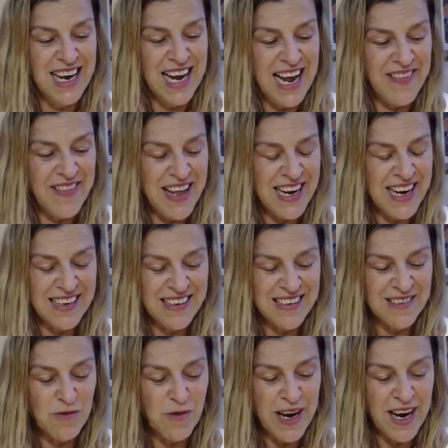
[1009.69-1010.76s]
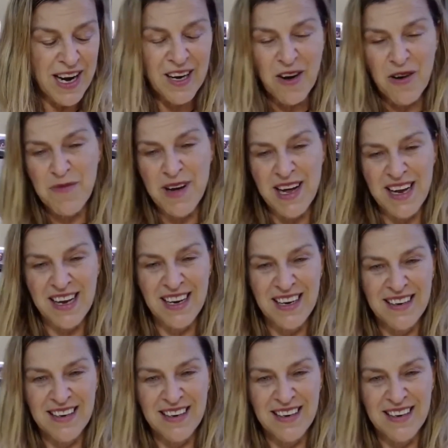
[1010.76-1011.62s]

And then when I got my